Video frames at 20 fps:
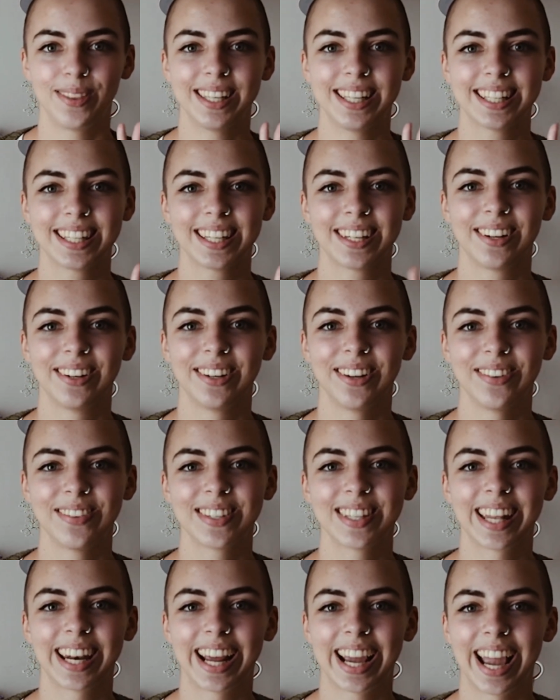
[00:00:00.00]
these little
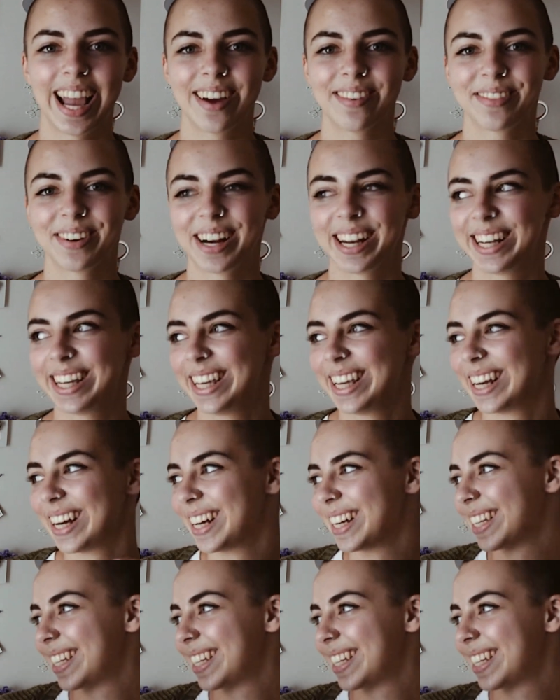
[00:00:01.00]
notes that I have right here.